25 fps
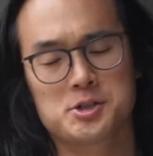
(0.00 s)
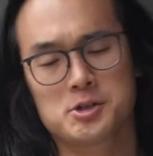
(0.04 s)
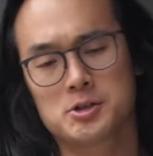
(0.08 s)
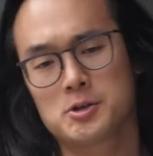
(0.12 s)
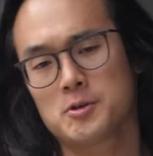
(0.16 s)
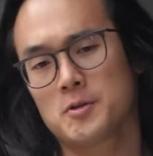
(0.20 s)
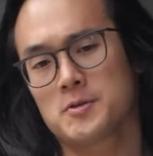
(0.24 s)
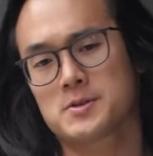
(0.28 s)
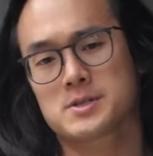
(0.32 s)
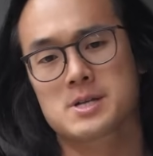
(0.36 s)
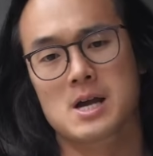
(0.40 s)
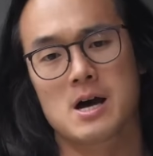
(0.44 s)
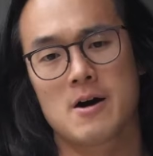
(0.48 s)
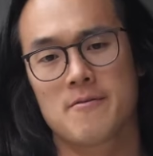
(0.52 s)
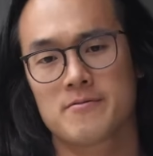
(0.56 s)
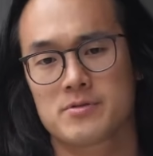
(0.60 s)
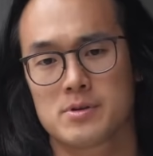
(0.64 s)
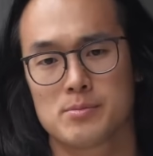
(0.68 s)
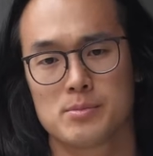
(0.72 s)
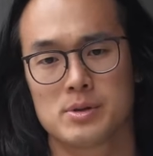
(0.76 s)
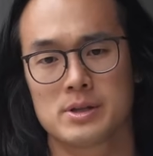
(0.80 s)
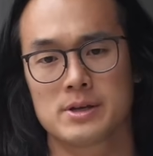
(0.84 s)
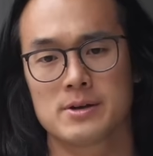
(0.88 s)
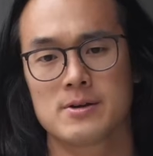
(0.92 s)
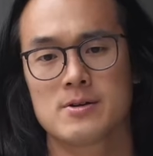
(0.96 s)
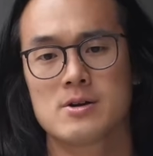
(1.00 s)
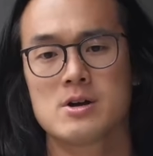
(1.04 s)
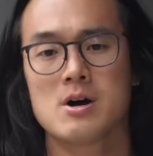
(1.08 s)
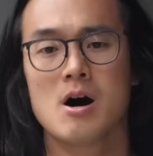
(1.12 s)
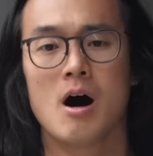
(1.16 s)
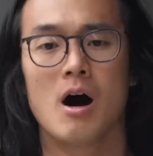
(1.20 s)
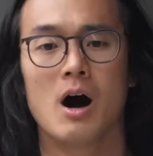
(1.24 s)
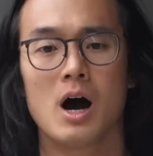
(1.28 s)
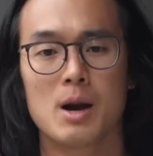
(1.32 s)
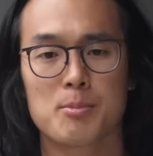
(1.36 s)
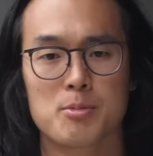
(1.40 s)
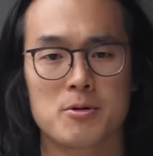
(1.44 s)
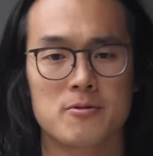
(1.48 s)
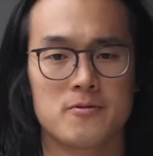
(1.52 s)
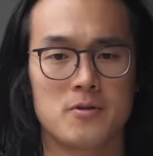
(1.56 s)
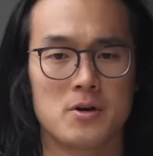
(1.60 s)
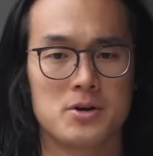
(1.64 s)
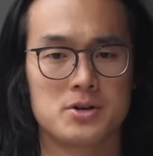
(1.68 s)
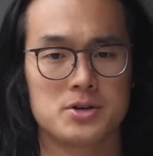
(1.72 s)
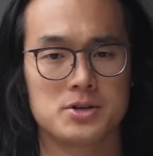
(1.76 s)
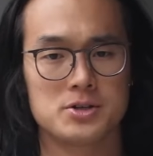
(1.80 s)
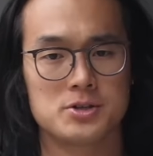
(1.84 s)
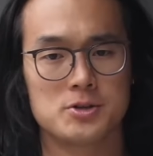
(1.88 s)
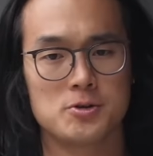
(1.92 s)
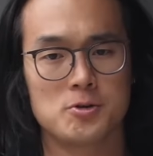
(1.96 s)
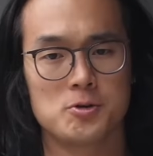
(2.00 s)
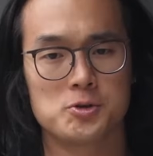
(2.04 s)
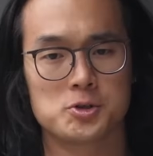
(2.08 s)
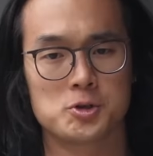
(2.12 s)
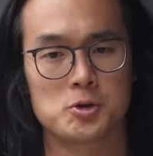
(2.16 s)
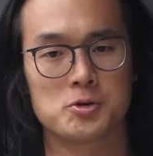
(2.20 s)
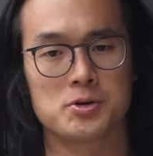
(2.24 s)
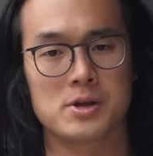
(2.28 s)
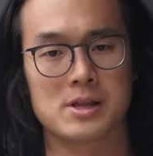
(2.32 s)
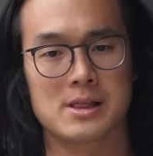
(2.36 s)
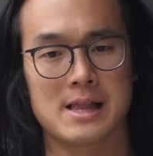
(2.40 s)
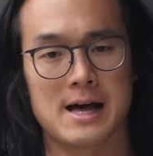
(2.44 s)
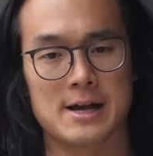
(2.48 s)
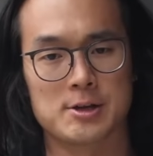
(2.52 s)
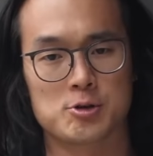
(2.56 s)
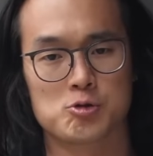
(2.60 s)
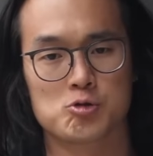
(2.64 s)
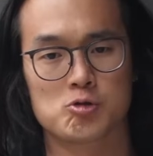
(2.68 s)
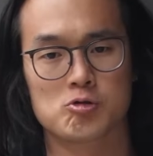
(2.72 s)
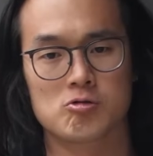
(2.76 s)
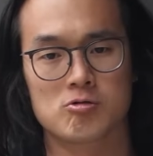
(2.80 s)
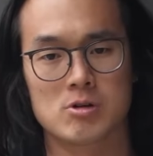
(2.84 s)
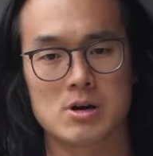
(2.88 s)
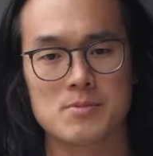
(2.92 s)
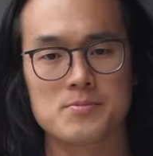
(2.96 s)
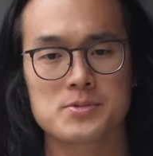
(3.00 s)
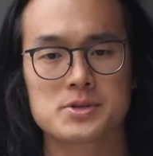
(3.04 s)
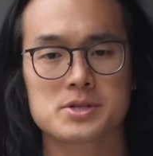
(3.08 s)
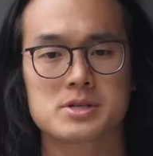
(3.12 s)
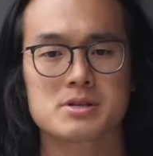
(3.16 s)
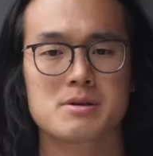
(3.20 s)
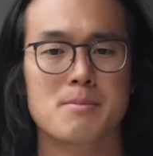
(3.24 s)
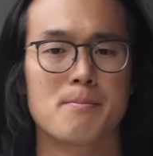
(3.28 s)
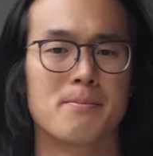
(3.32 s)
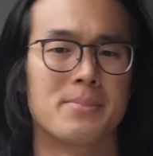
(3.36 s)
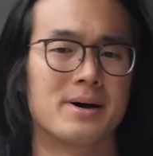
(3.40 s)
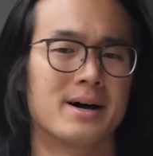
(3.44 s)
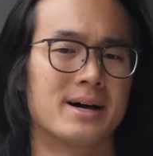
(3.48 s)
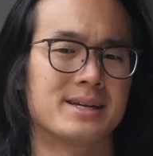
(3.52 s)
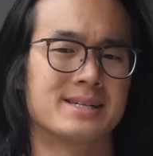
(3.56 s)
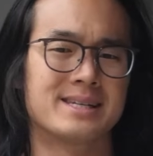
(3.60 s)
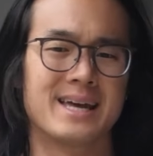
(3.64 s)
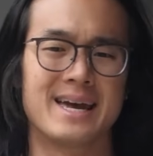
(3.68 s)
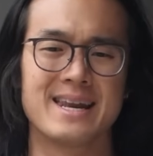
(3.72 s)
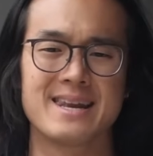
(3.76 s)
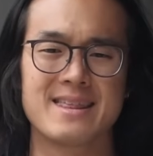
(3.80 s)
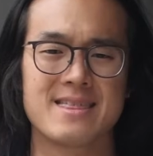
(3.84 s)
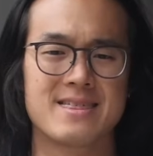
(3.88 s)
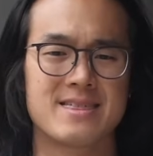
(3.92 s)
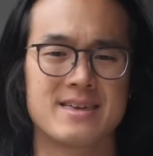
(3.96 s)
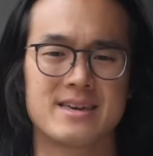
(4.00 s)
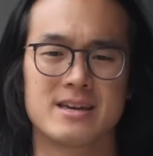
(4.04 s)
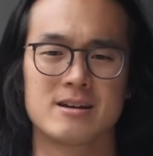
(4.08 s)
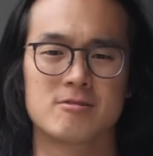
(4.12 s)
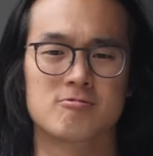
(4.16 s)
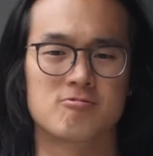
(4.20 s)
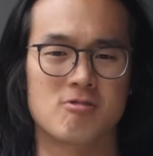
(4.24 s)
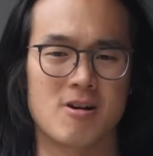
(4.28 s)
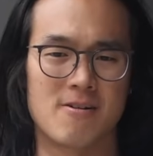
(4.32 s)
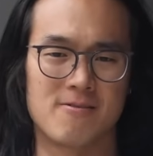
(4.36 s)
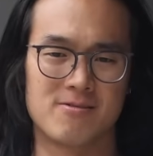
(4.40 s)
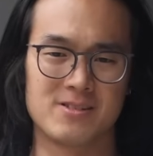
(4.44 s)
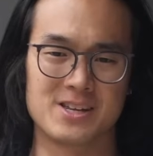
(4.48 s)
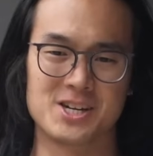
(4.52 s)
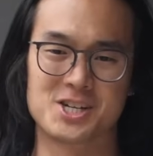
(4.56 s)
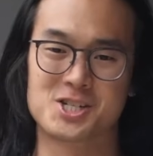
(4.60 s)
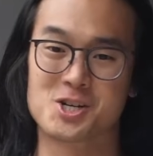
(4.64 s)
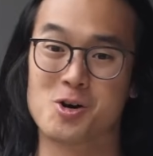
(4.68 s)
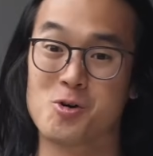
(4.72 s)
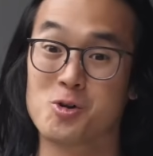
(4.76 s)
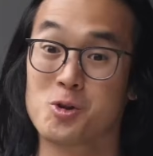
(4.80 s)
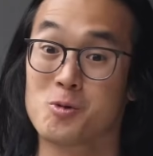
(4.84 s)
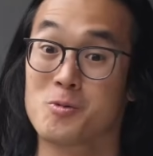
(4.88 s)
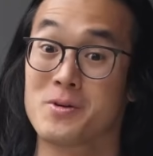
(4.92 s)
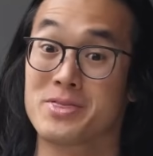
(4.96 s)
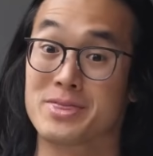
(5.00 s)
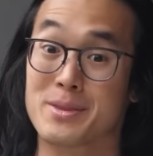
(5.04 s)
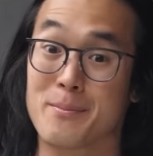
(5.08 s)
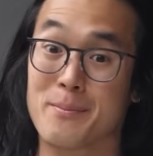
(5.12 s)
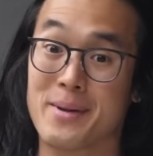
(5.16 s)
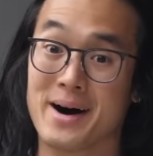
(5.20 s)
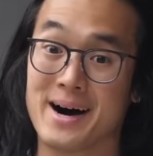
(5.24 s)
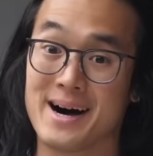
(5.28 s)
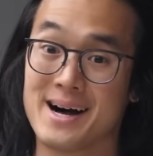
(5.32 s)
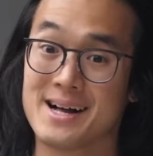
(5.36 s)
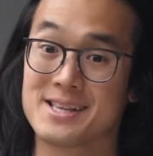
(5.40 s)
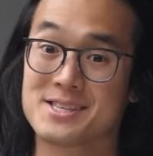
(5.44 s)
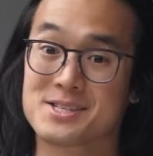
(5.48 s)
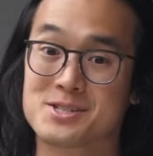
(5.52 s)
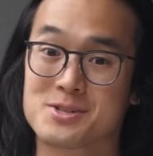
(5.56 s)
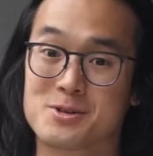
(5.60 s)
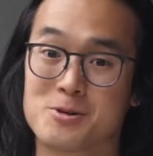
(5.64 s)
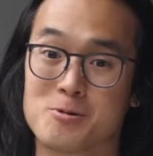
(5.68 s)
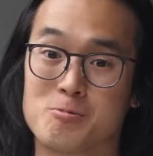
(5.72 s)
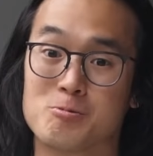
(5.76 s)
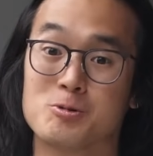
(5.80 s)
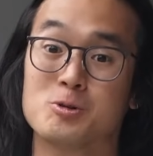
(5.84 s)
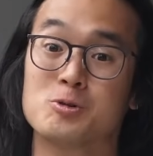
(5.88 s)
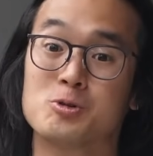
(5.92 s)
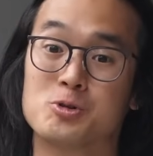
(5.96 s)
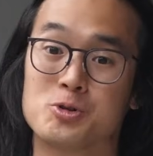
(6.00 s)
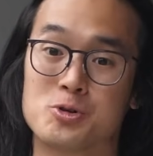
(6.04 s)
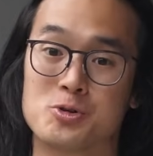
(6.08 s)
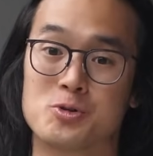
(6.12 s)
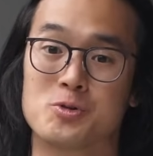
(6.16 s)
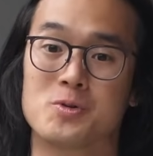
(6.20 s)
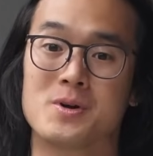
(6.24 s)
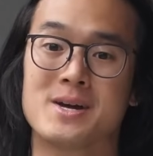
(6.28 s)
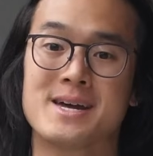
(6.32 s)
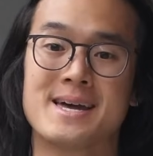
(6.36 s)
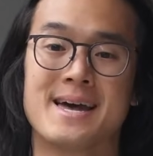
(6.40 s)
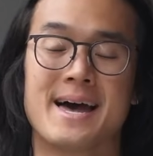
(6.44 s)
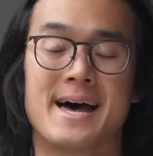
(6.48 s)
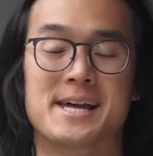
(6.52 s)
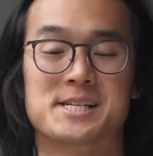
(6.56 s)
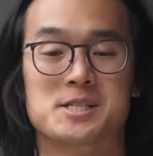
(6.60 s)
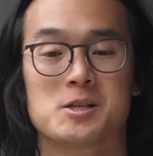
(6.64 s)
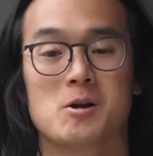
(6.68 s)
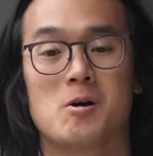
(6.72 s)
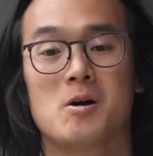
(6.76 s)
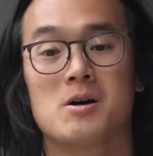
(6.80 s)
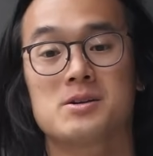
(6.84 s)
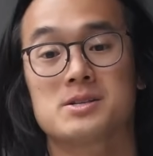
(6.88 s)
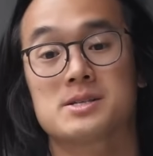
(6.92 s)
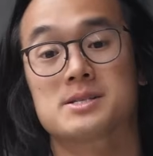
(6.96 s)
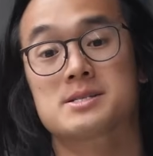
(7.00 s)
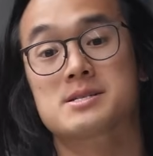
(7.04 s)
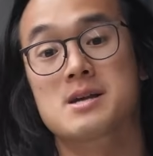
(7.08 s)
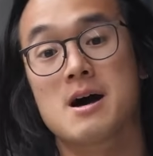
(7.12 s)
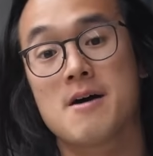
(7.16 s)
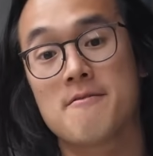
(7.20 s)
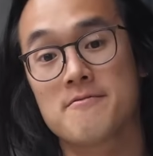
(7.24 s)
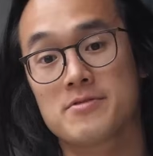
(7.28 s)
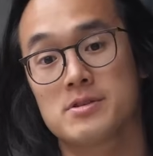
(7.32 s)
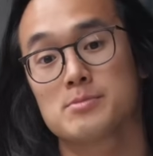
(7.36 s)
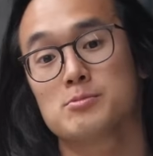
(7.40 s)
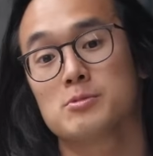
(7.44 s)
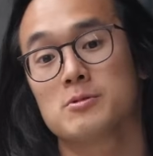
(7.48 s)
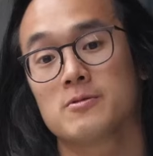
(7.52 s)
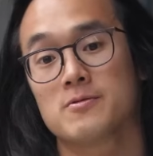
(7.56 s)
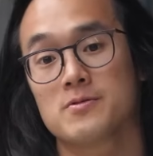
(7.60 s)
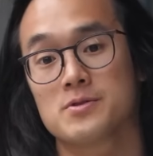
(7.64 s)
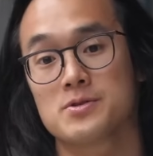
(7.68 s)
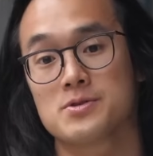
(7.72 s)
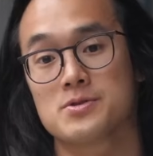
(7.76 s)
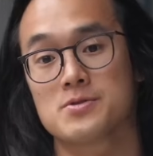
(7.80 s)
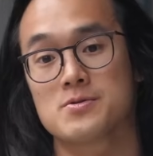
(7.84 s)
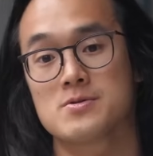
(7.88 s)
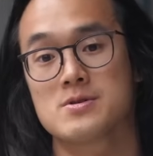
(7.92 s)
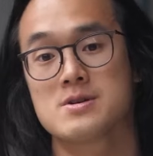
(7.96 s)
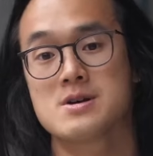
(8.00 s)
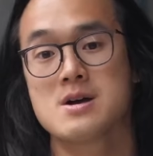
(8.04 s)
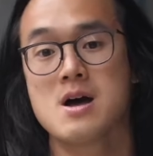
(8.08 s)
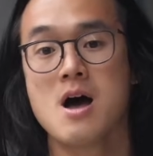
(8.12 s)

you to do this comfortably. I prefer to use unilateral grips, but anything roughly shoulder width apart will do, as long as it's comfortable for you.